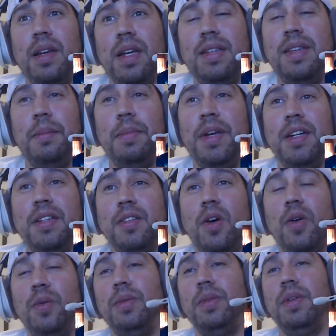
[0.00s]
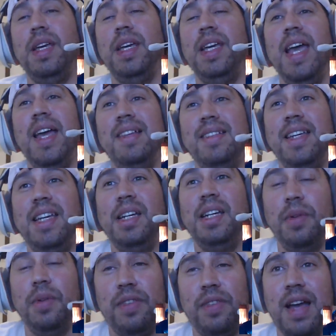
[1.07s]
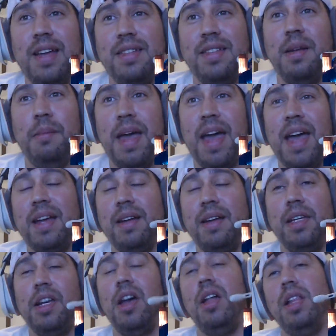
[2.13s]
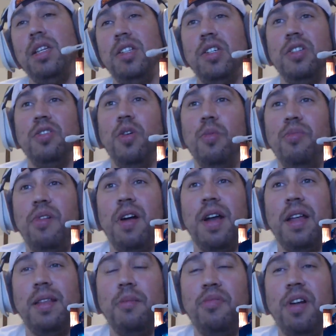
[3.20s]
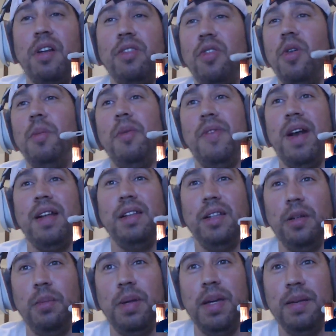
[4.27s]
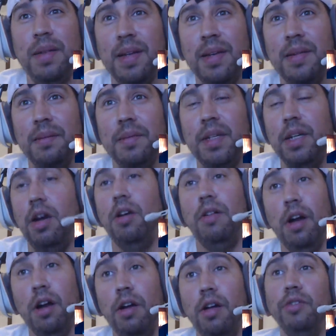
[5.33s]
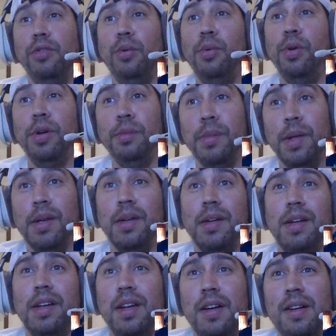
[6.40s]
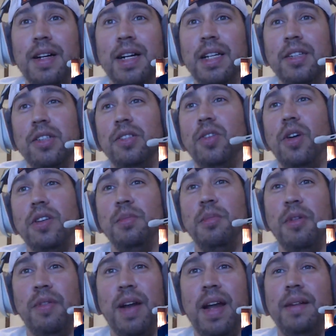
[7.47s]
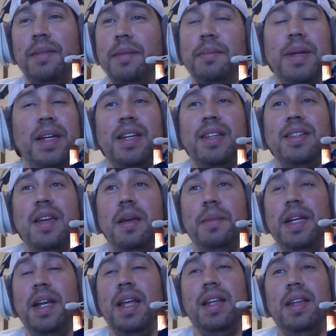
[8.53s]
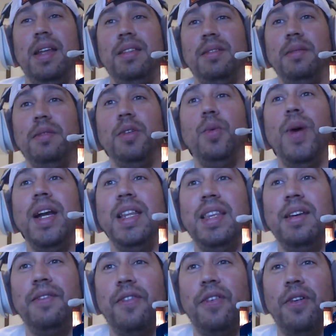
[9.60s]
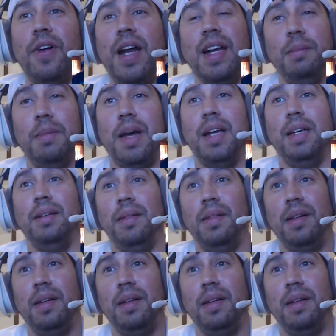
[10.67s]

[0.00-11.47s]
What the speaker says: Is that because he has heat with the guys in the back and they're like, oh, let's just throw Braun out there. Braun, throw him around a little bit. Like, all right, I'll do it. And then just toss him around. Because it doesn't do anything for anybody.